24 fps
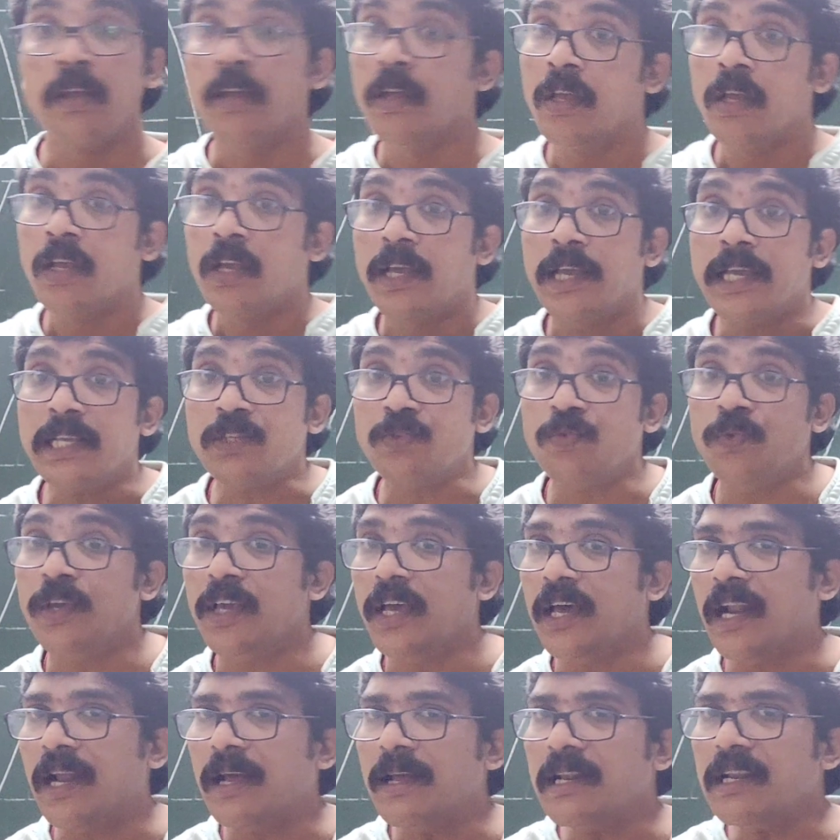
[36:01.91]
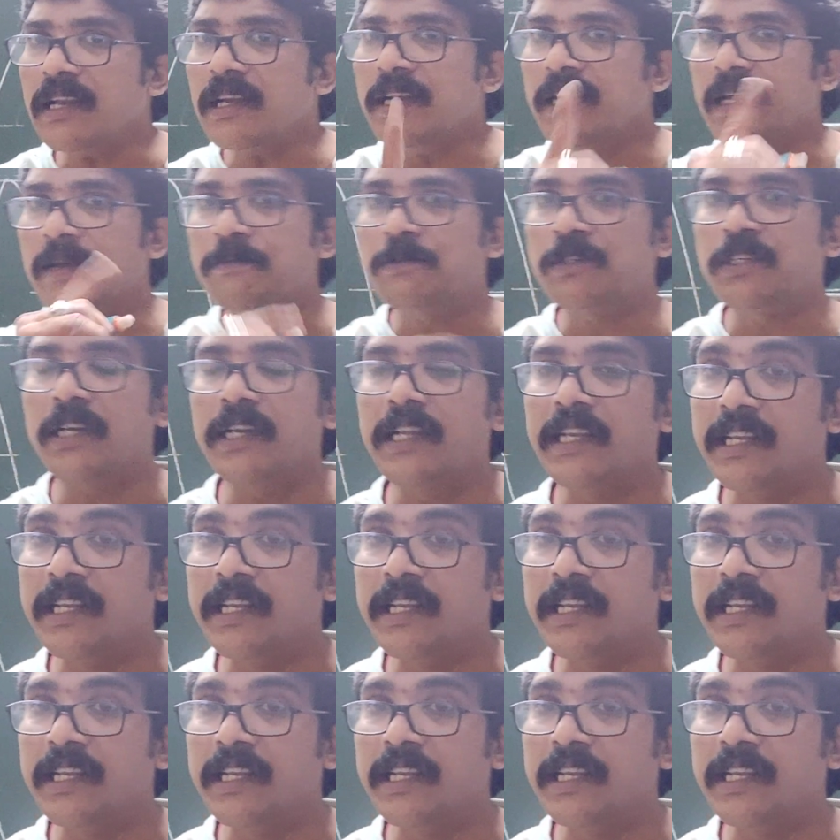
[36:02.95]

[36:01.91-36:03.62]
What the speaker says: Yes, we are already observed in